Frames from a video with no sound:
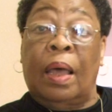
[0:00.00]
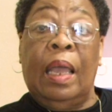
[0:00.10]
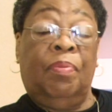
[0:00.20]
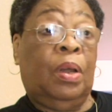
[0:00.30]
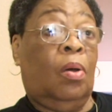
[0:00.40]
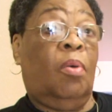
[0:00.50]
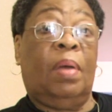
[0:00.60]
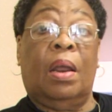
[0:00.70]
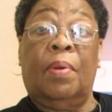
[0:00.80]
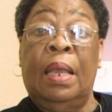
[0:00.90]
I have to call
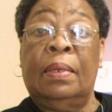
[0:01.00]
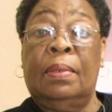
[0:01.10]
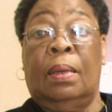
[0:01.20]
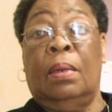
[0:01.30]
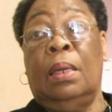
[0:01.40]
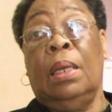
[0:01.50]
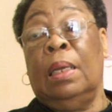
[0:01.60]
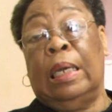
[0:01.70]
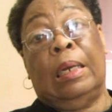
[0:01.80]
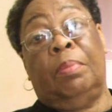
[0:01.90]
my grandson,
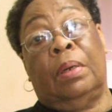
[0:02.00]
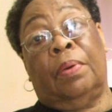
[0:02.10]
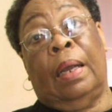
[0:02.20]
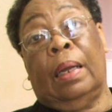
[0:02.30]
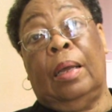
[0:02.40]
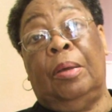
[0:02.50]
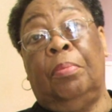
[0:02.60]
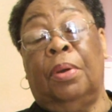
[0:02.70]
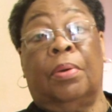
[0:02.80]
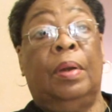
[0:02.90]
get him to try to
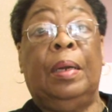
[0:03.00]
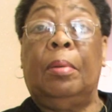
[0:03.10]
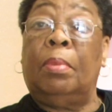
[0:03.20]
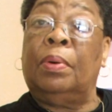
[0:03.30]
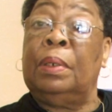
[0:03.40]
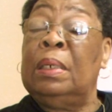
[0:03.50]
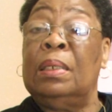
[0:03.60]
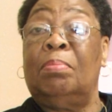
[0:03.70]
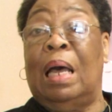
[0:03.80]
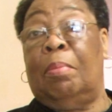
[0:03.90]
come early in the morning.
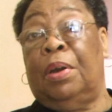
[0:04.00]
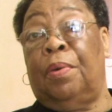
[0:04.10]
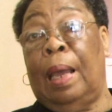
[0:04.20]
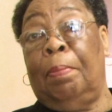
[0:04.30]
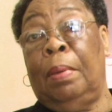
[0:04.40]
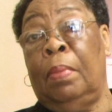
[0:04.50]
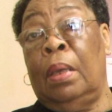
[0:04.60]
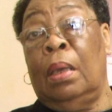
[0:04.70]
His mama drop him.